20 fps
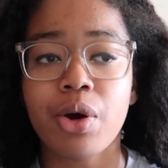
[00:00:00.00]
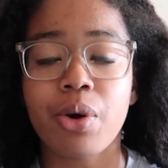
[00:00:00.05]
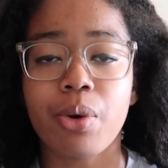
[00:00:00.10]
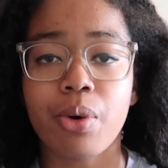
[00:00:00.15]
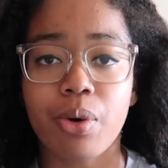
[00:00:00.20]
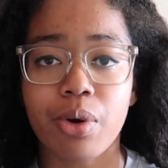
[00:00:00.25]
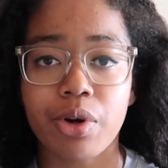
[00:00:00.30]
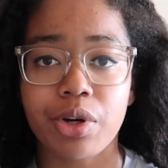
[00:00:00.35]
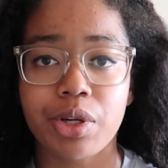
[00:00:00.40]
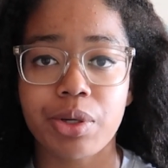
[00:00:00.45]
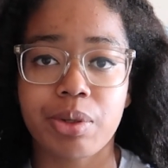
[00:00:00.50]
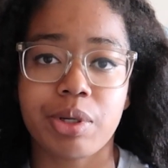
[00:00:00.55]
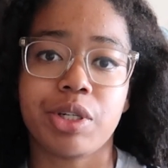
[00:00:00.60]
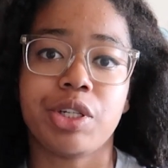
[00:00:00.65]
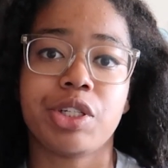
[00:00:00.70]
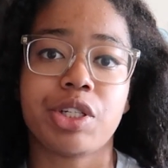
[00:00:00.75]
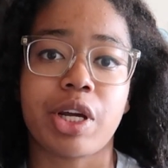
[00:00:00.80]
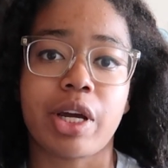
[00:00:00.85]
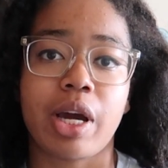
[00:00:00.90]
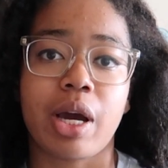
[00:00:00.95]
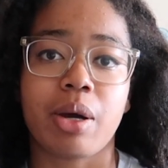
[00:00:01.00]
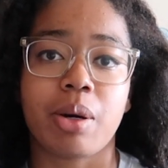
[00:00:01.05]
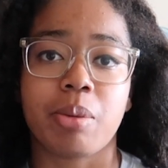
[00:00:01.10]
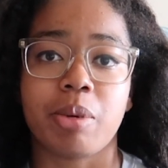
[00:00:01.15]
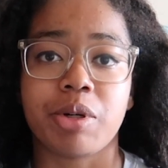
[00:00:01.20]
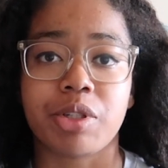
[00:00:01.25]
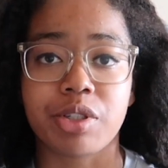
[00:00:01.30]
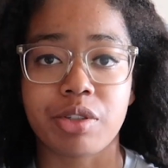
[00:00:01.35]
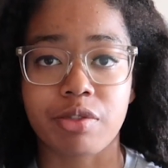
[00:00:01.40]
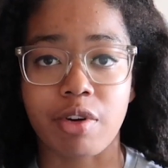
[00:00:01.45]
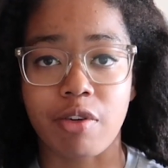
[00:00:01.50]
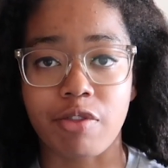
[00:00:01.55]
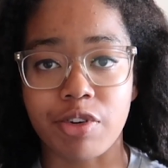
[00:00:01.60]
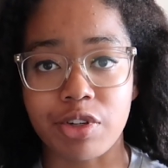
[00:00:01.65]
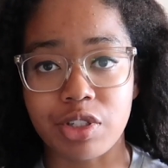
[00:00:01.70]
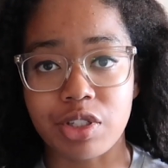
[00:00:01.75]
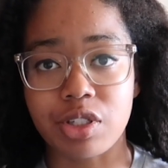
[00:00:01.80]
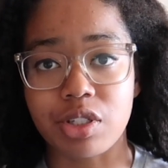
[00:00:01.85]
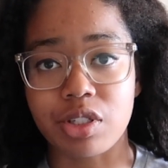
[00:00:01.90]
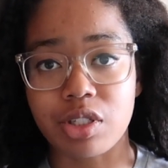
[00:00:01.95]
or you can check out a bunch of
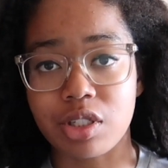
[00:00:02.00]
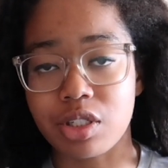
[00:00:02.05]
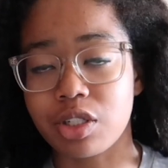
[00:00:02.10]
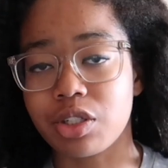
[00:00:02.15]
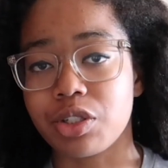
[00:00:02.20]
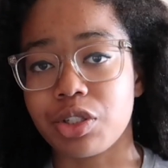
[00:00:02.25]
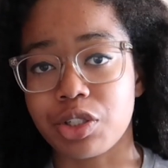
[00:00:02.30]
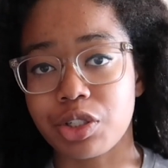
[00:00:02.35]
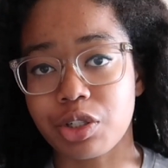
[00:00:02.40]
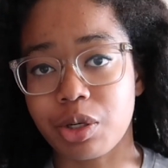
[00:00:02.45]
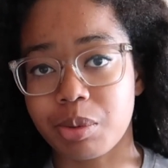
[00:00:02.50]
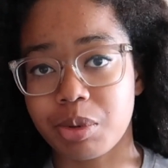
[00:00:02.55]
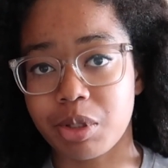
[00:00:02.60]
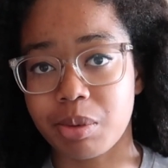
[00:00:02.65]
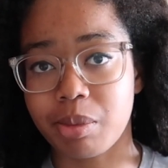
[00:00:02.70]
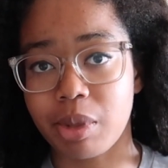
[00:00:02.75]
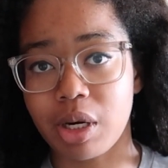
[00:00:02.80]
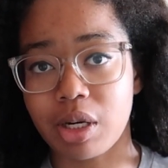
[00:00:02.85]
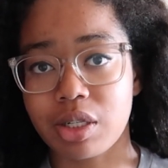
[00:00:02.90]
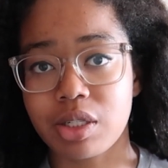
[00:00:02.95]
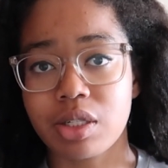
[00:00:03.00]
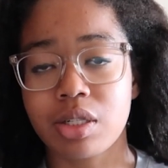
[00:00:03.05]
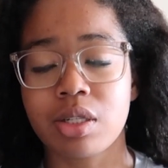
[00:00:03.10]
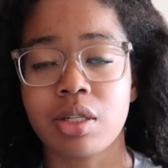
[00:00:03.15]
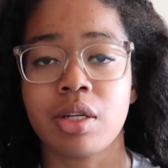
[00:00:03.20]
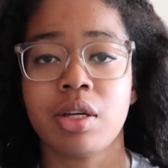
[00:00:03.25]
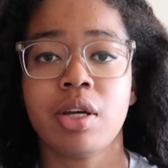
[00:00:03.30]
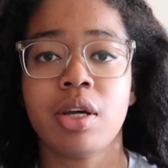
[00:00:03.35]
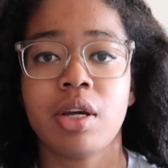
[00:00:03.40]
references in the description box.